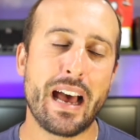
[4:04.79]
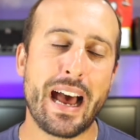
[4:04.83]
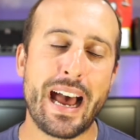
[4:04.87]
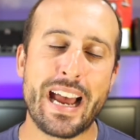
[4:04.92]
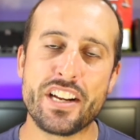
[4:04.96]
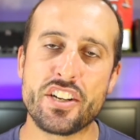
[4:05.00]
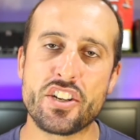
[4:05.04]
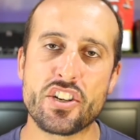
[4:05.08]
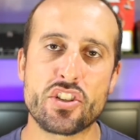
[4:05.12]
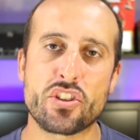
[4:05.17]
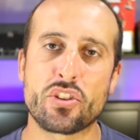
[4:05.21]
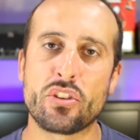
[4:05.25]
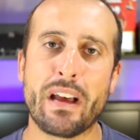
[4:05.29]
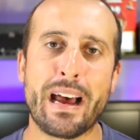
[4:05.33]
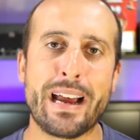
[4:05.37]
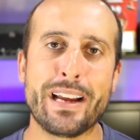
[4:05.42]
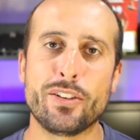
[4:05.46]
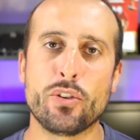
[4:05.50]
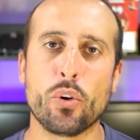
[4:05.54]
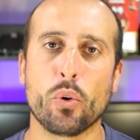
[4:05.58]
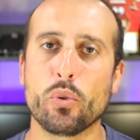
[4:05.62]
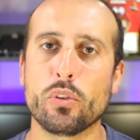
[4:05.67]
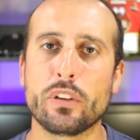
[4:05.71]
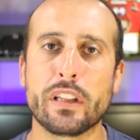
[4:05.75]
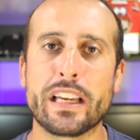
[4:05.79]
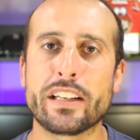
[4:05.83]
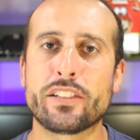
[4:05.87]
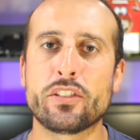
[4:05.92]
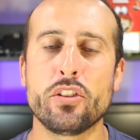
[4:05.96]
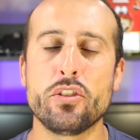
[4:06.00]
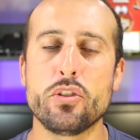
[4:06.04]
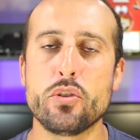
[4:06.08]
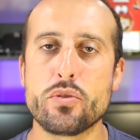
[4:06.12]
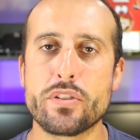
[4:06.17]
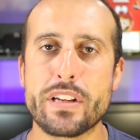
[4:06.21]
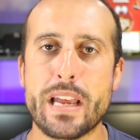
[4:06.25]
I just, I don't like
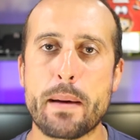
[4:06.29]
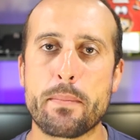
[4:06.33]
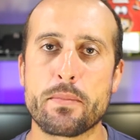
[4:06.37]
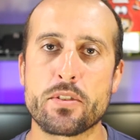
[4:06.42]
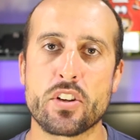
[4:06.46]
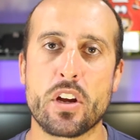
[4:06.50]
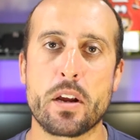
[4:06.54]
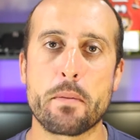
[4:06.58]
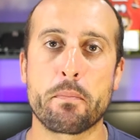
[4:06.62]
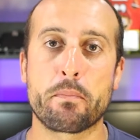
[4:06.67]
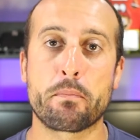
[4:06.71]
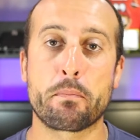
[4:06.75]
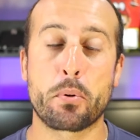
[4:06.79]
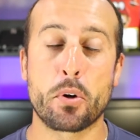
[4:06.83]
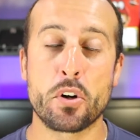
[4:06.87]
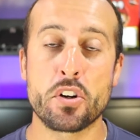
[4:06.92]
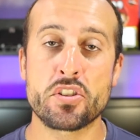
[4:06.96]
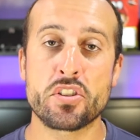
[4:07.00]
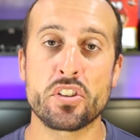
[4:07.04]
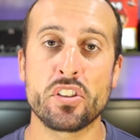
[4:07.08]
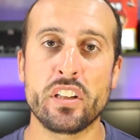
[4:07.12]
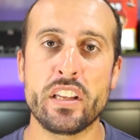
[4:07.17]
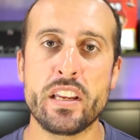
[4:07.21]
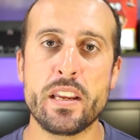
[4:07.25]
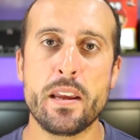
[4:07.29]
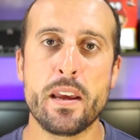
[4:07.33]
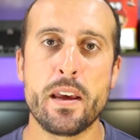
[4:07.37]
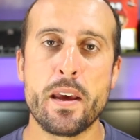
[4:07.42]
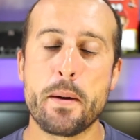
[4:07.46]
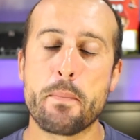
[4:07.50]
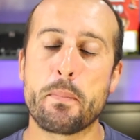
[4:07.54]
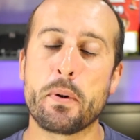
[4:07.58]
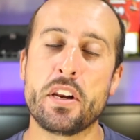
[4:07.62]
to use Amazon personally,